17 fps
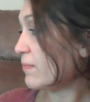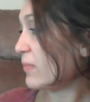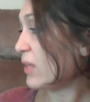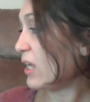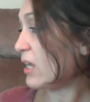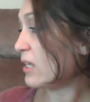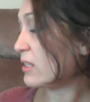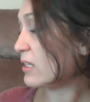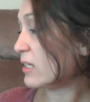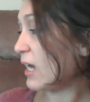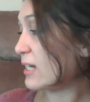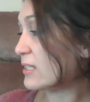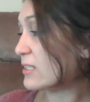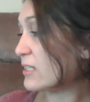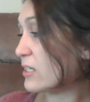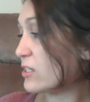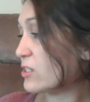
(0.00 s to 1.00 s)
and the
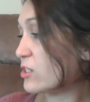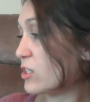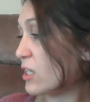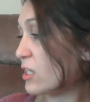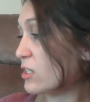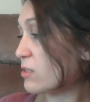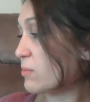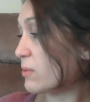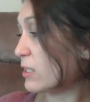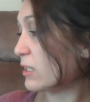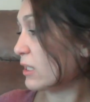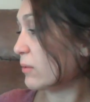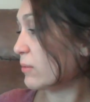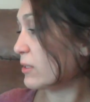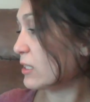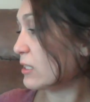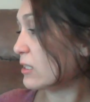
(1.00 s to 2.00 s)
gas exchange being
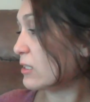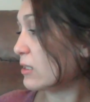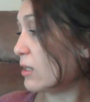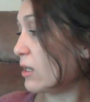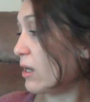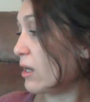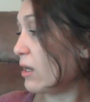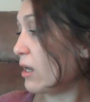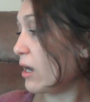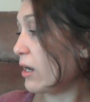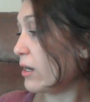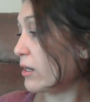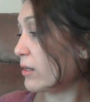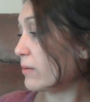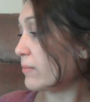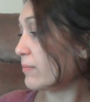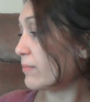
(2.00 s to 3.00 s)
limited
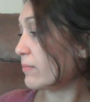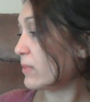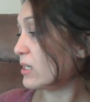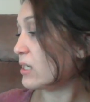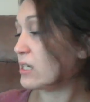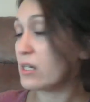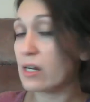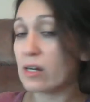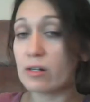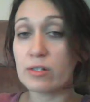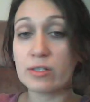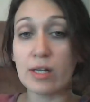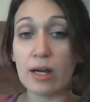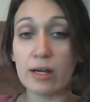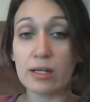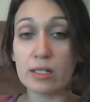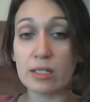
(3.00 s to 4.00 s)
in an
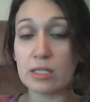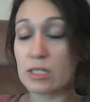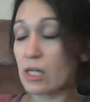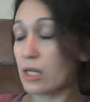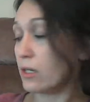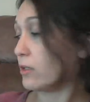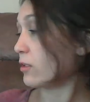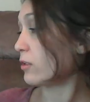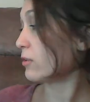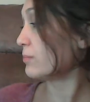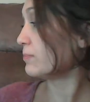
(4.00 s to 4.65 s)
airtight container.